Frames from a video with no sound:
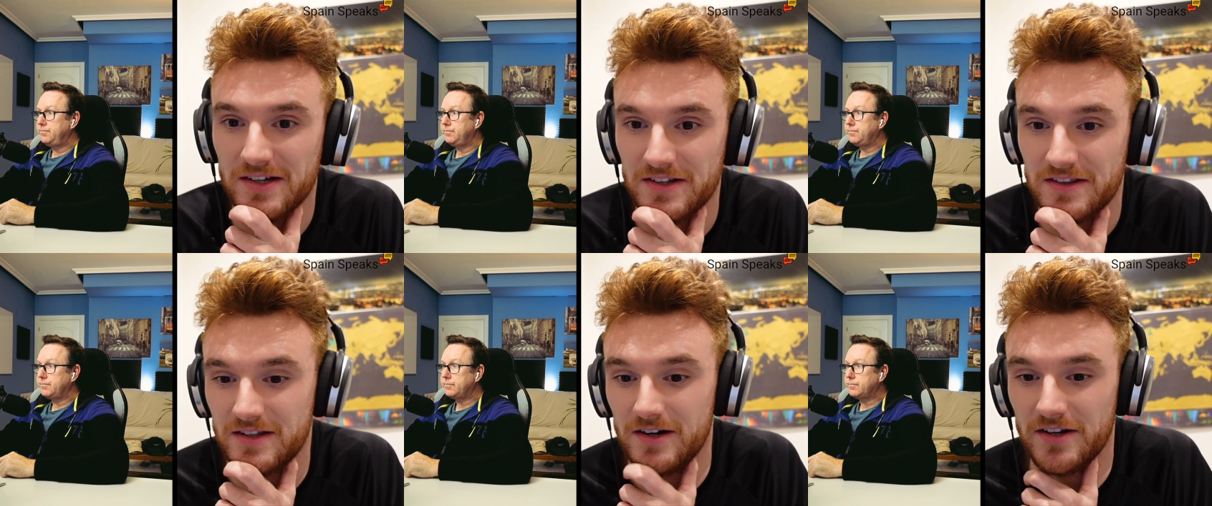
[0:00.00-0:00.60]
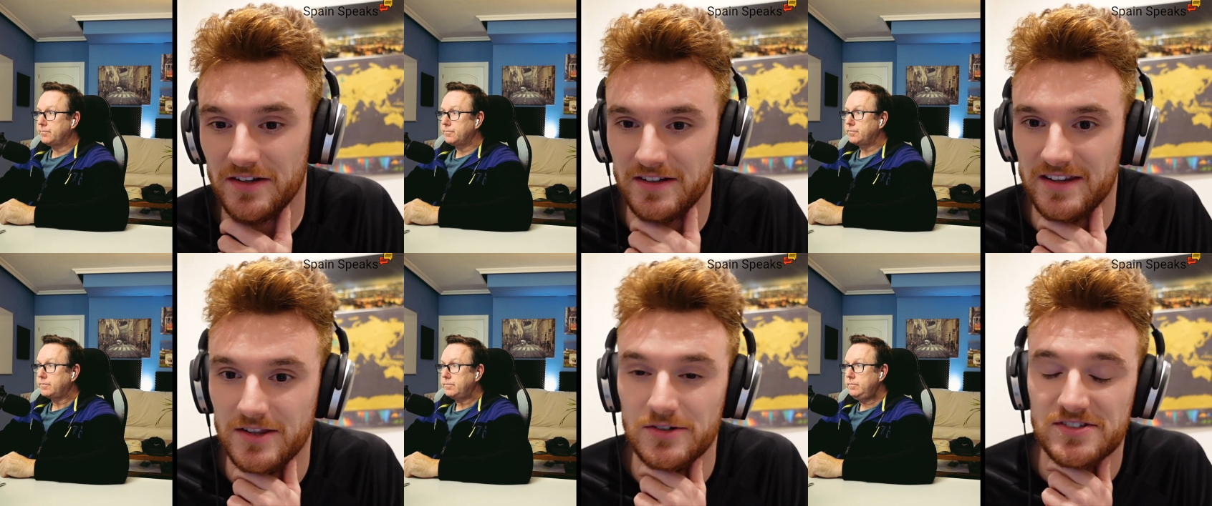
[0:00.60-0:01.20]
Speaker 1: on on
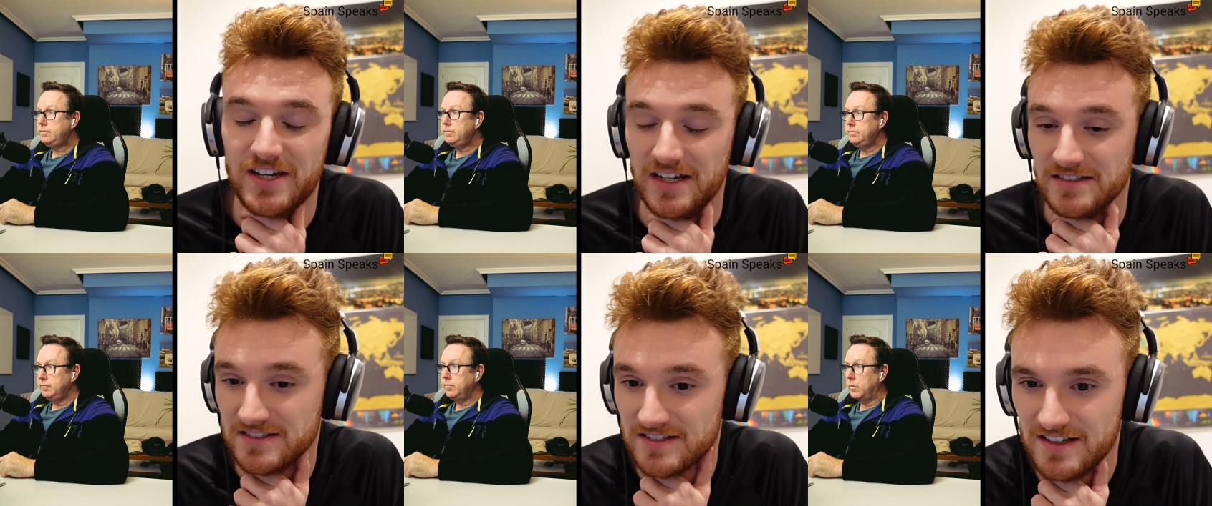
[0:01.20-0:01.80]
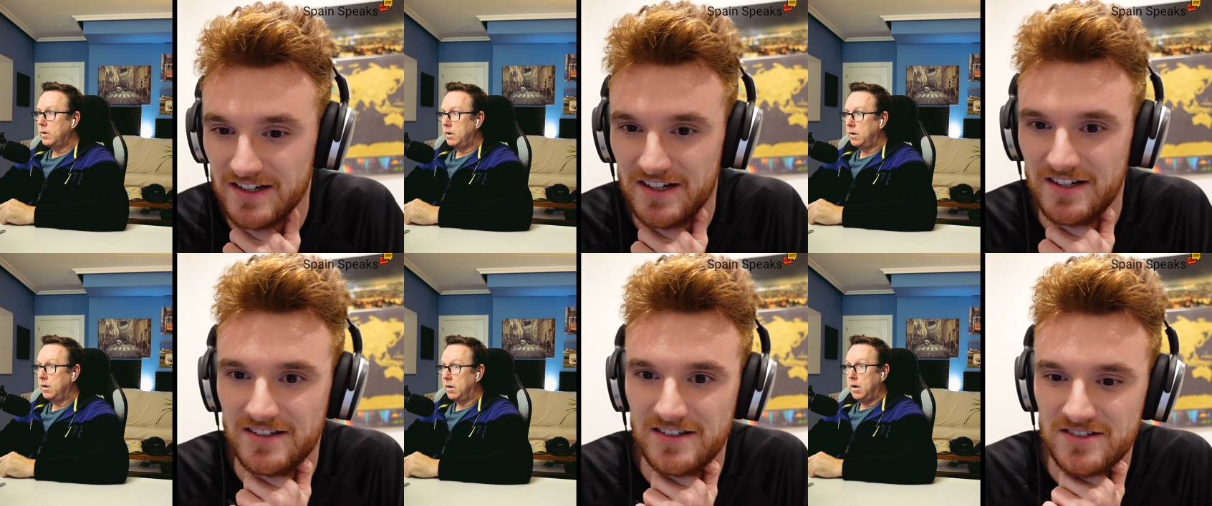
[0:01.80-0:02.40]
those gains.
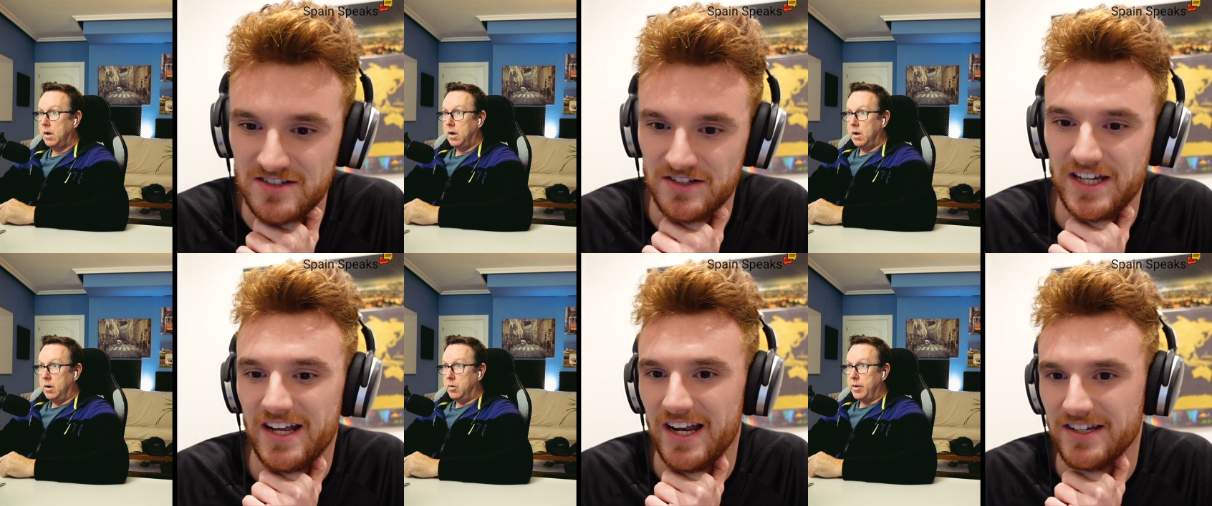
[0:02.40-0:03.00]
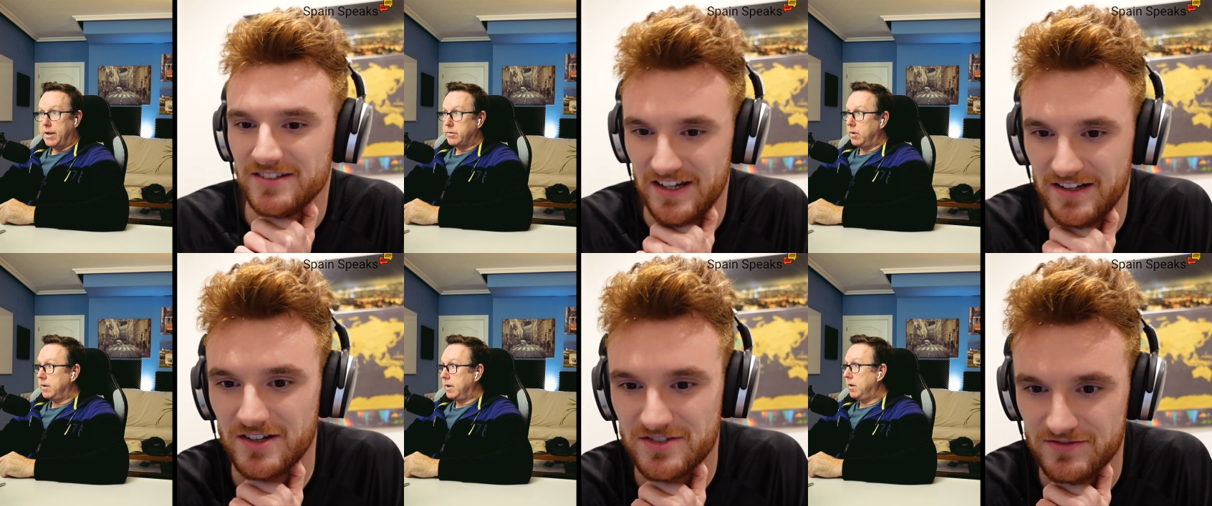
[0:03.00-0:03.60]
So yeah, like well, you say,
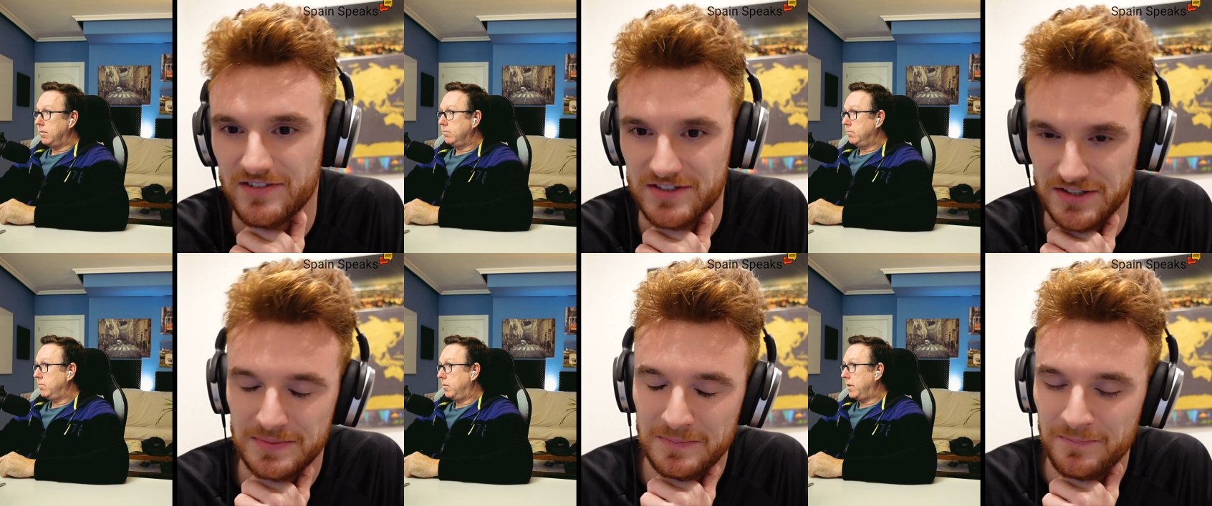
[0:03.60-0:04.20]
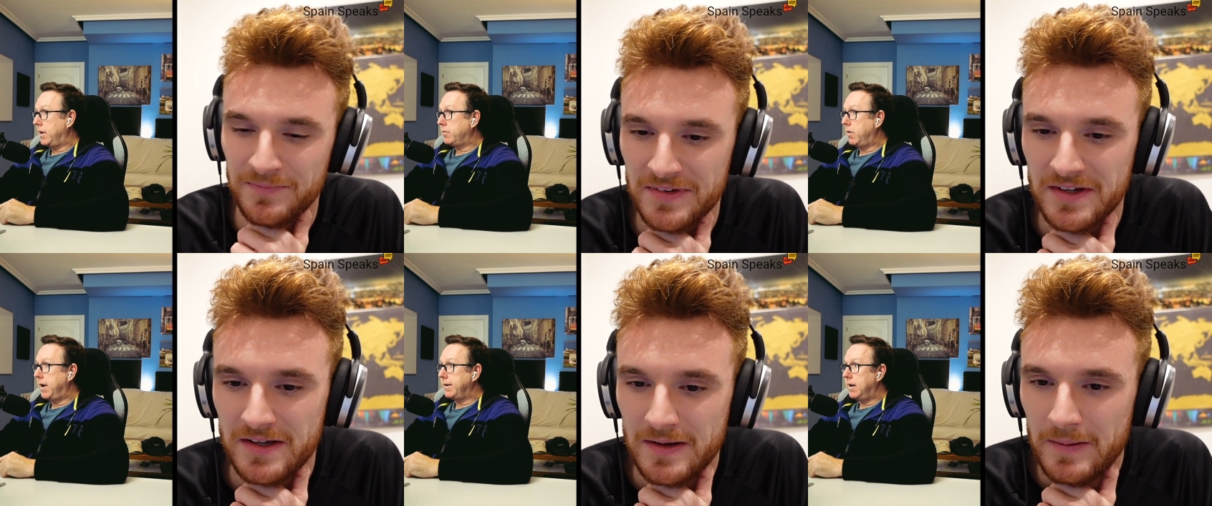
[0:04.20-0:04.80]
right, lost yeah. revenue.
Speaker 2: Well, that's
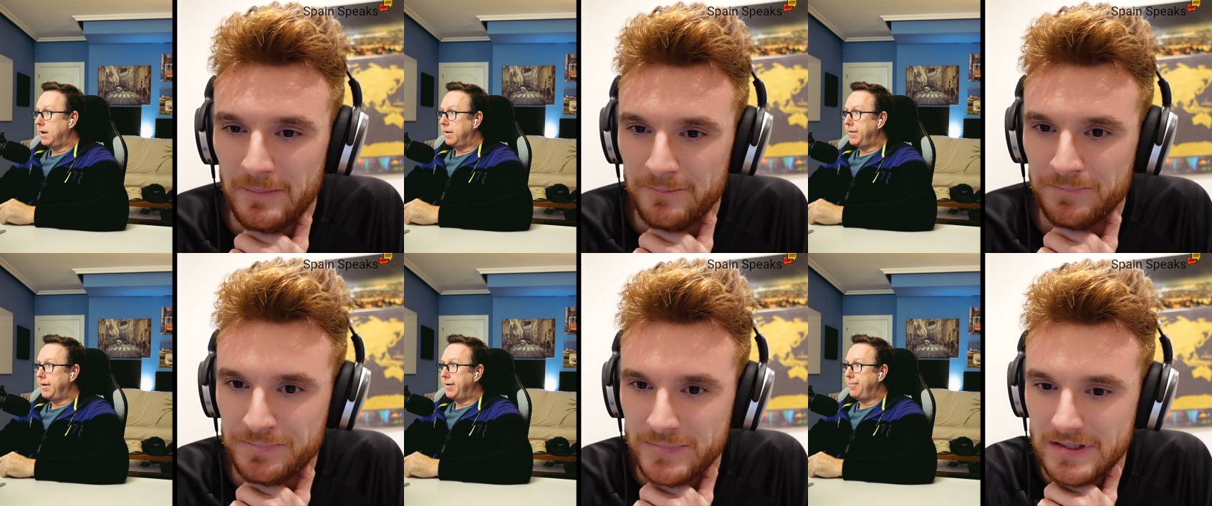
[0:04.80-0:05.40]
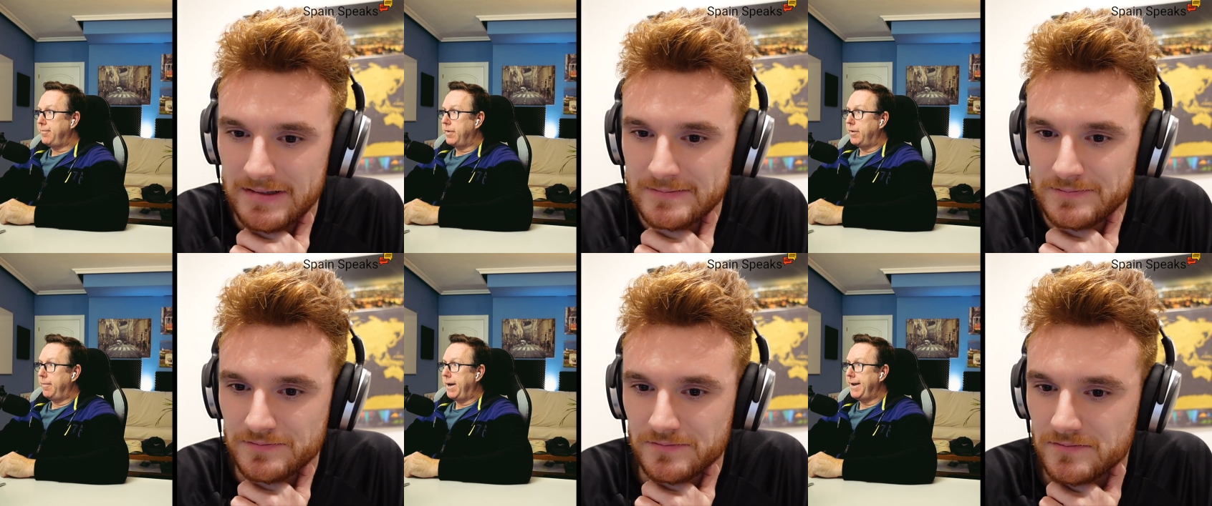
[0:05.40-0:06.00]
right. Yeah, the
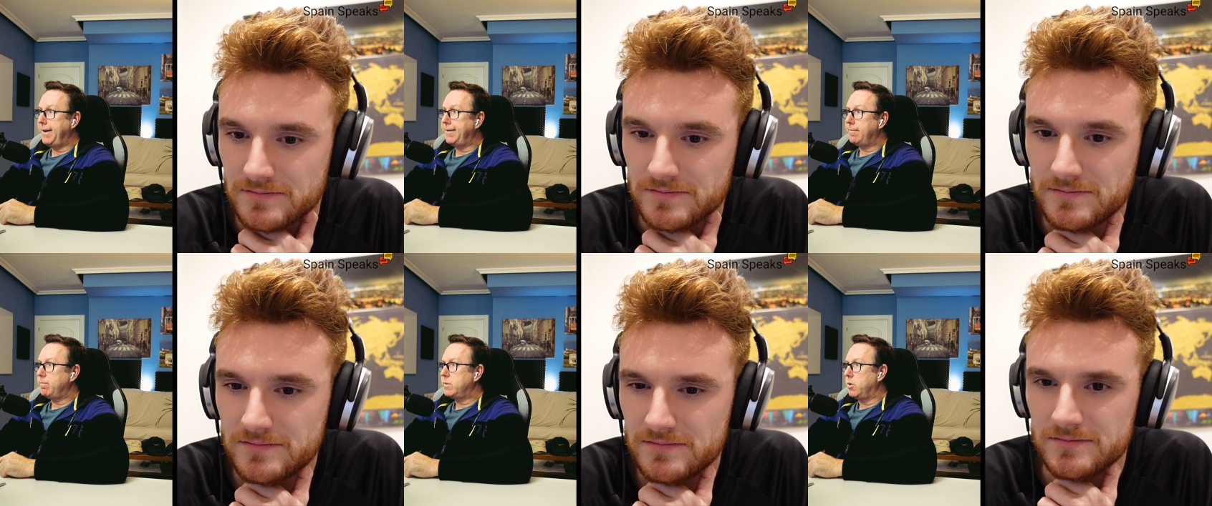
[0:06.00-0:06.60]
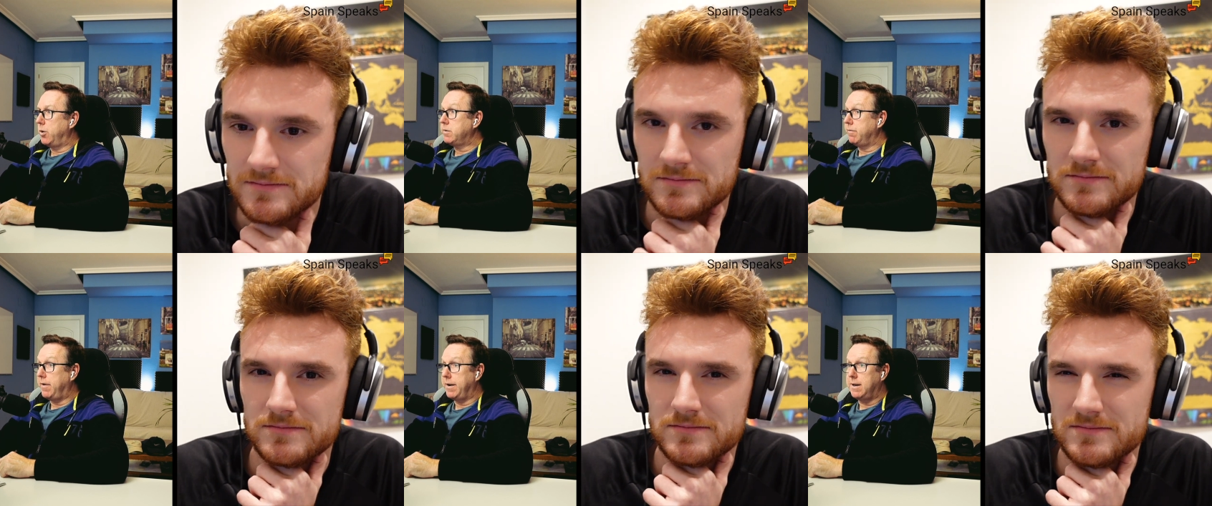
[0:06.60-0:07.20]
the main source
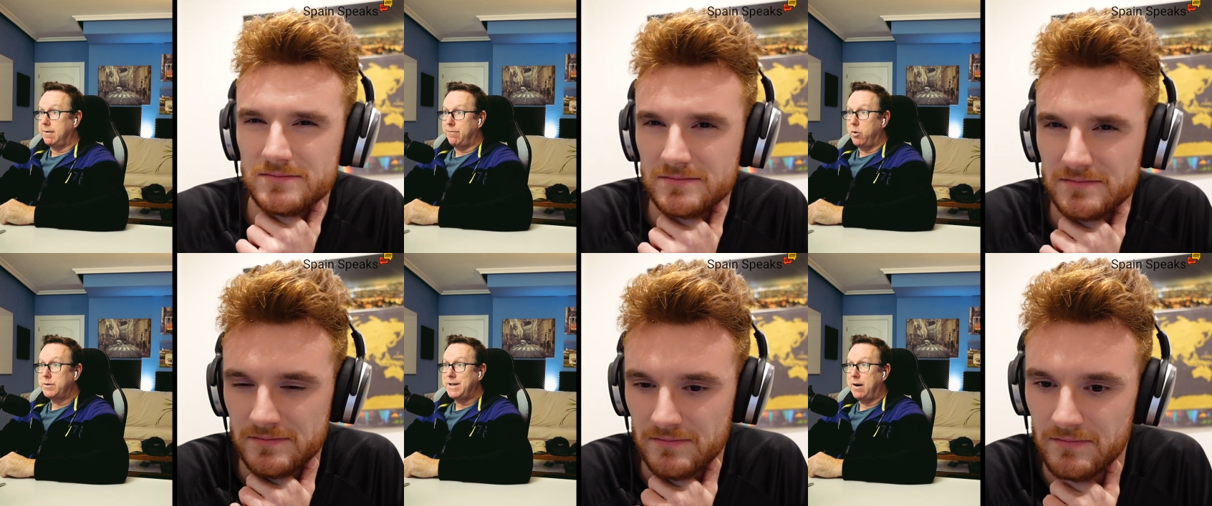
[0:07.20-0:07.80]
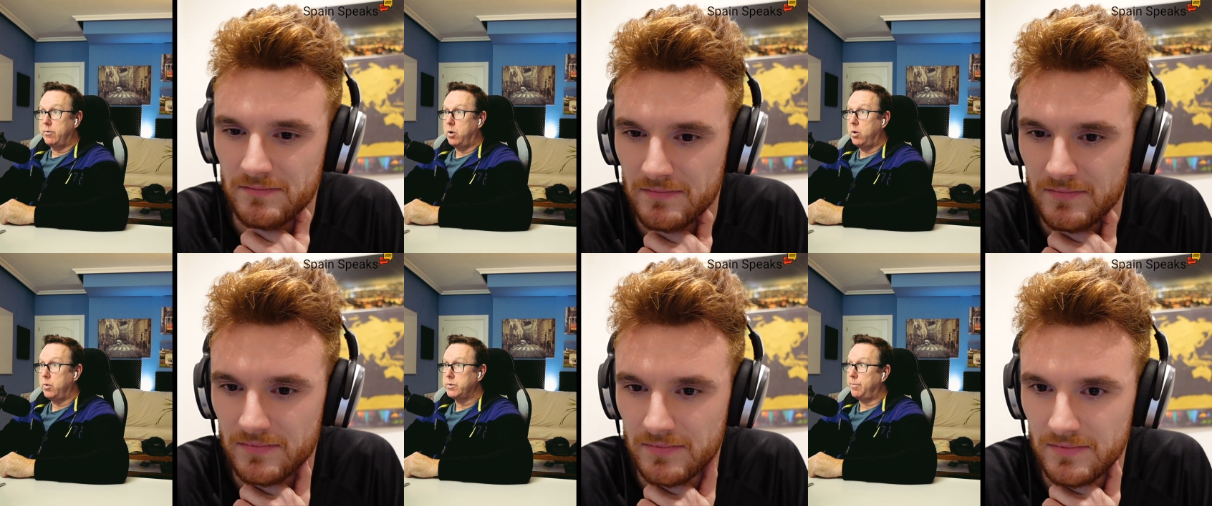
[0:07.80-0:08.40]
of funding for town halls,